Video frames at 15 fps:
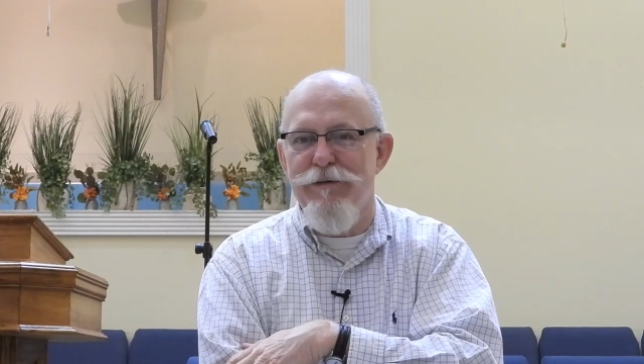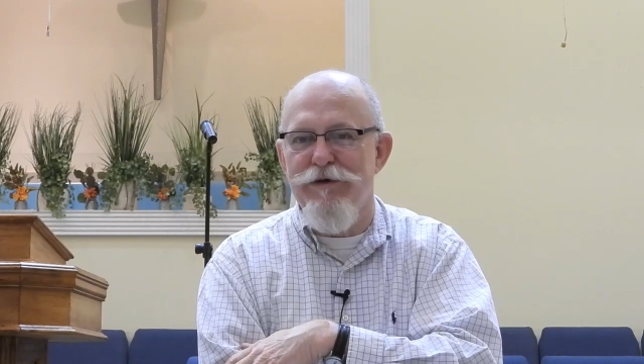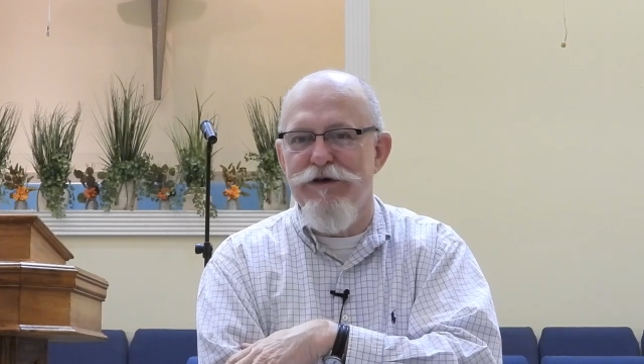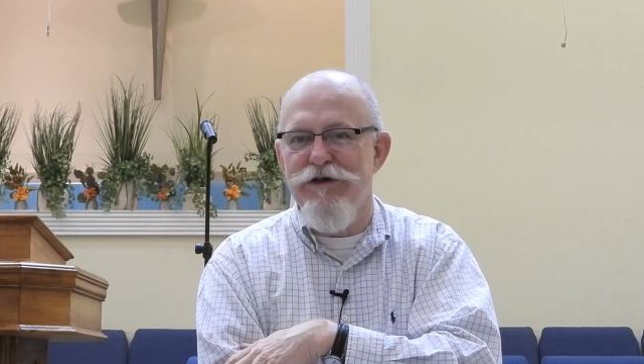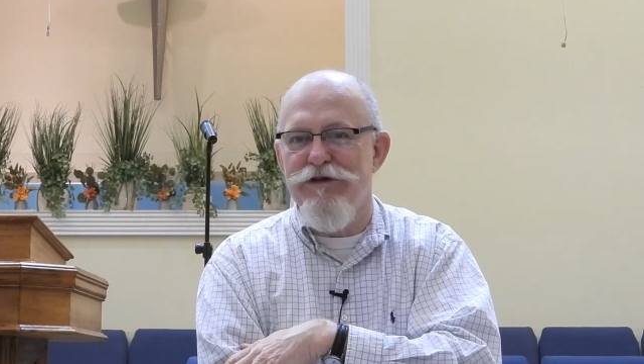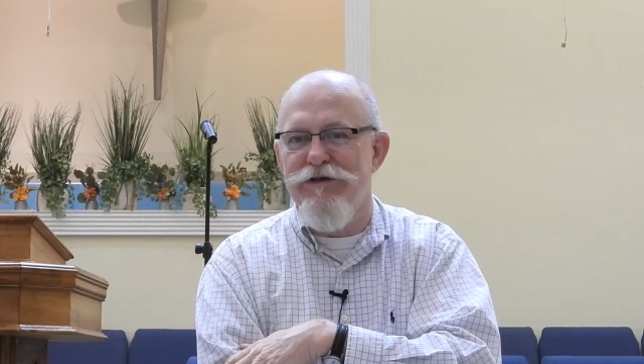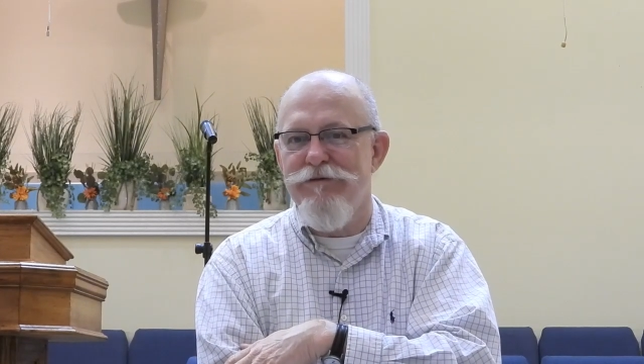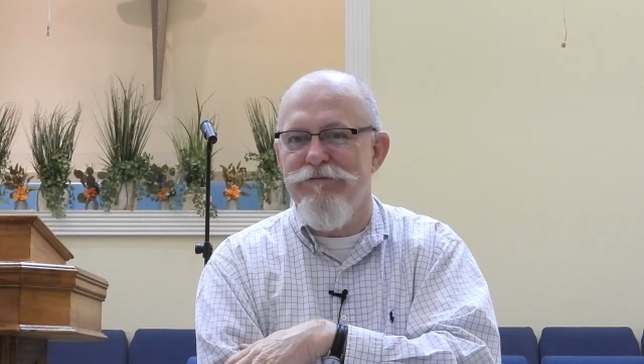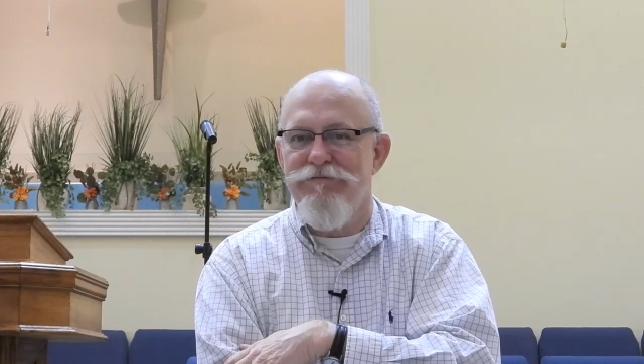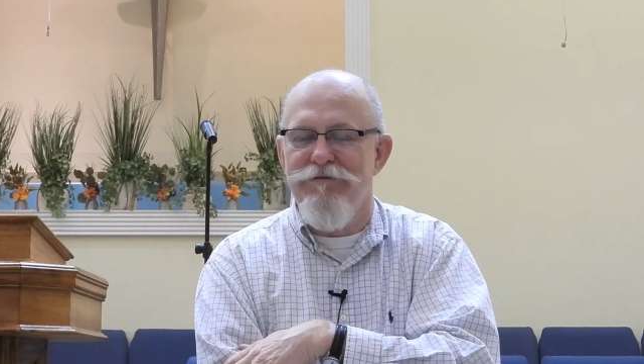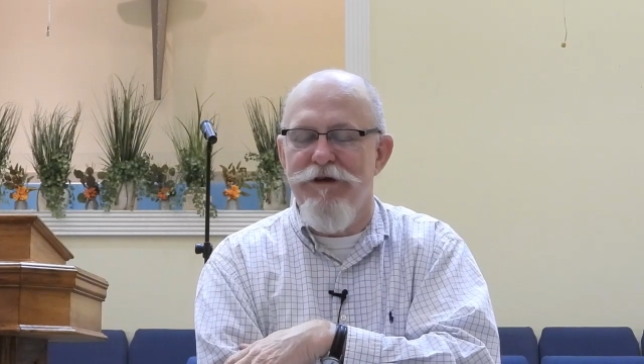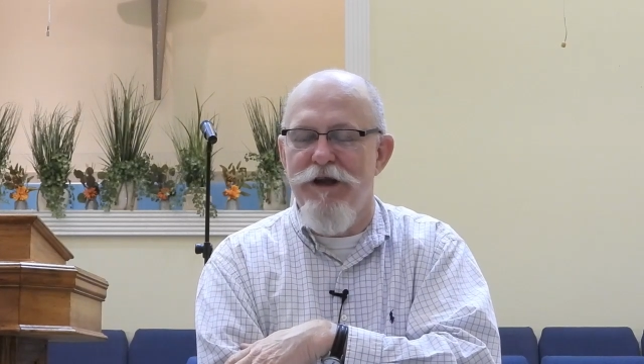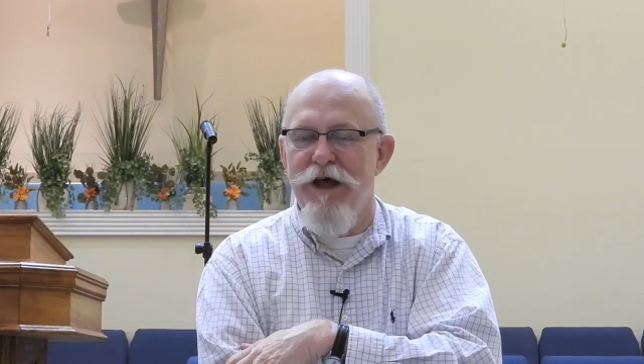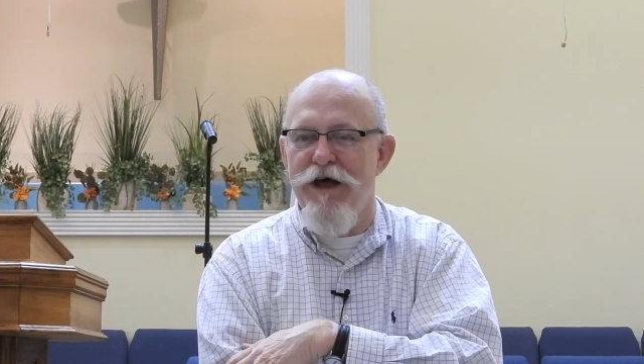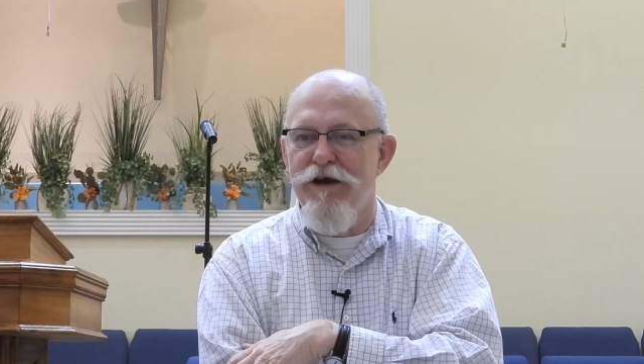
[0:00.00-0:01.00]
just,
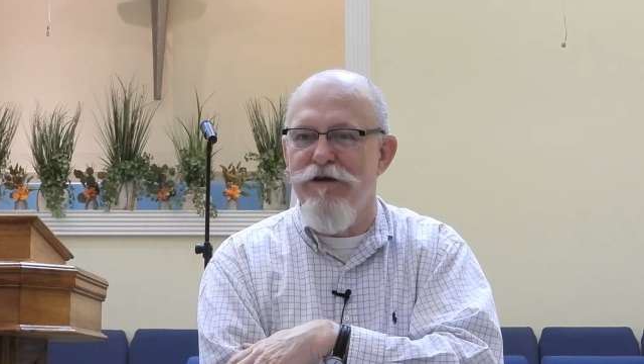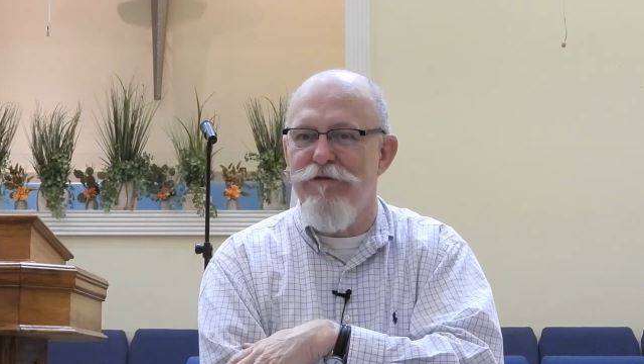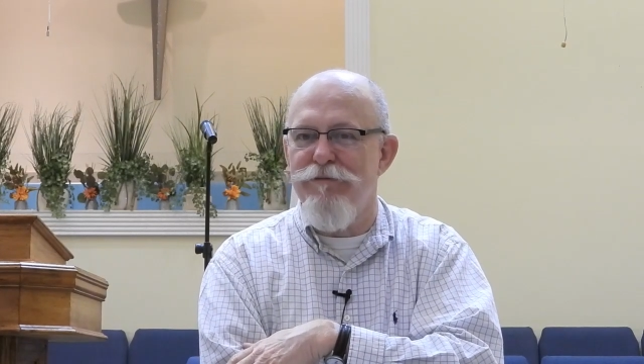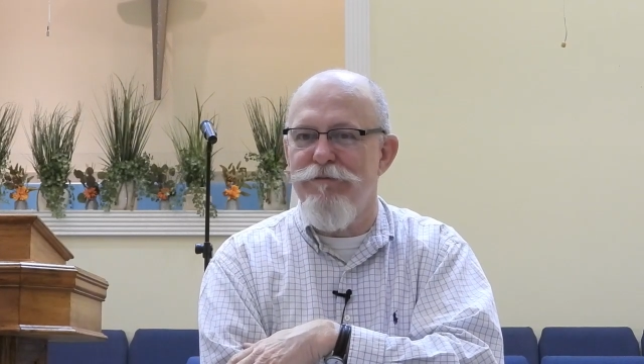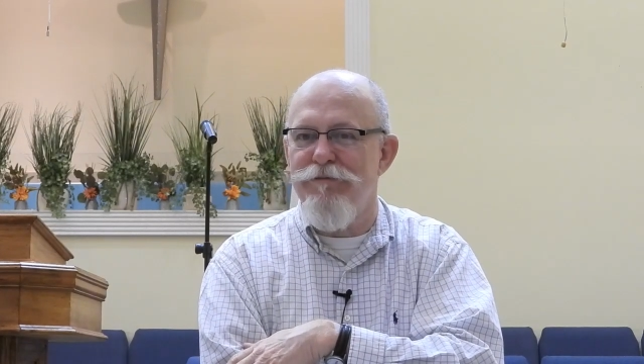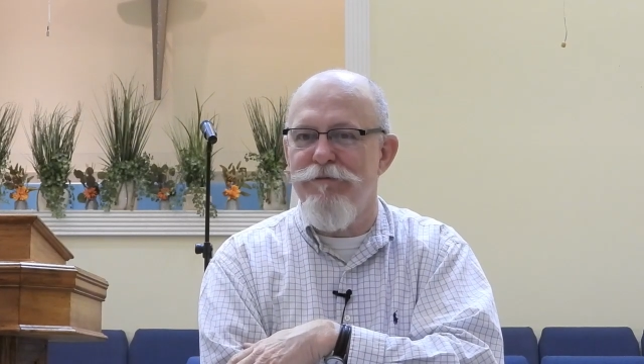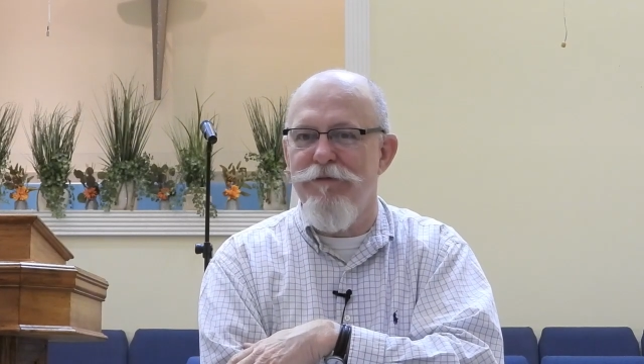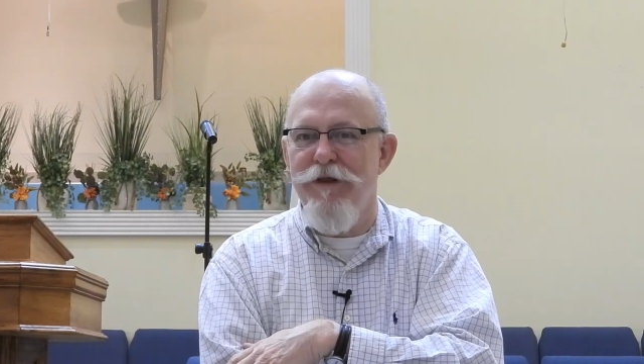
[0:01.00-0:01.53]
a lot of them,